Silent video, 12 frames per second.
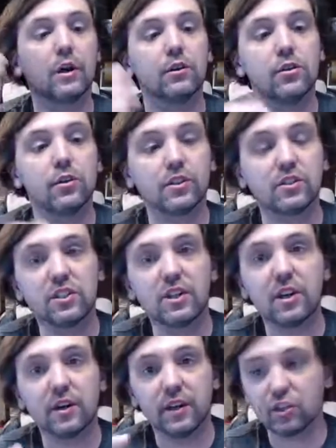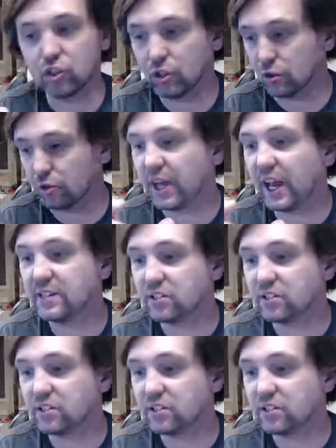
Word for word: you could see an inch and 3 eighths